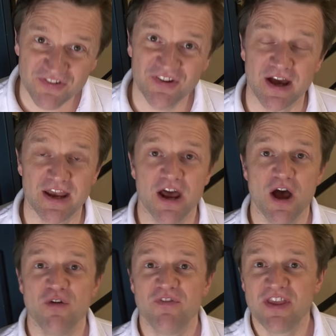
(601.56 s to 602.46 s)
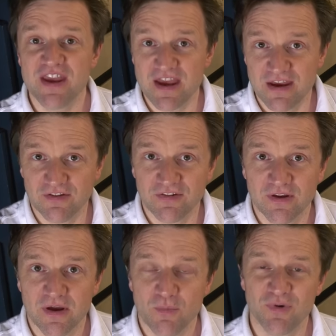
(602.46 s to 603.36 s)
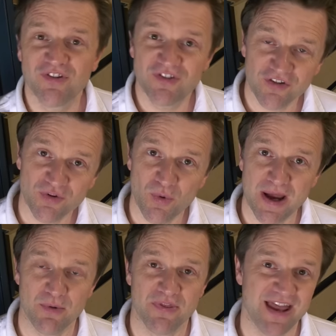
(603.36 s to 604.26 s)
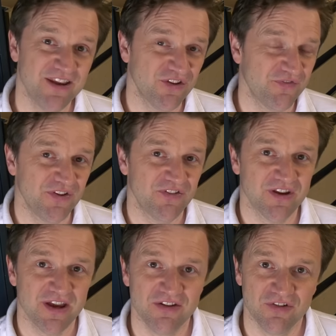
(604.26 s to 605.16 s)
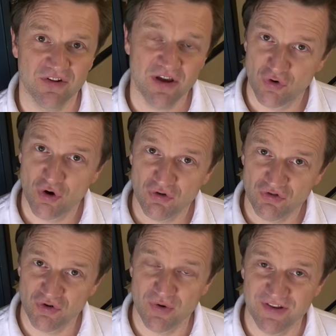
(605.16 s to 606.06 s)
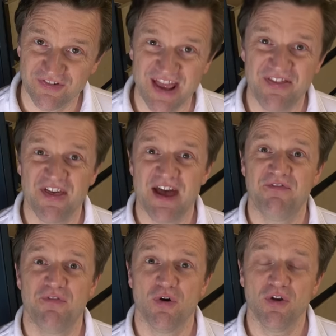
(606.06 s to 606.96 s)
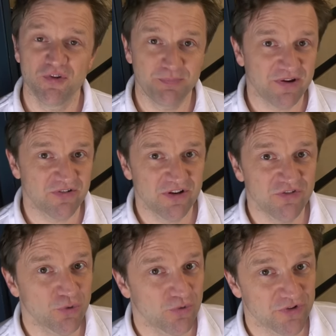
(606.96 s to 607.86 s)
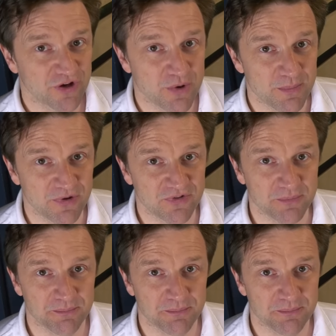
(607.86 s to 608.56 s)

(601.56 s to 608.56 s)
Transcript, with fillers: design over the years which does away with any sophisticated drawer joints and therefore specialist tools and equipment.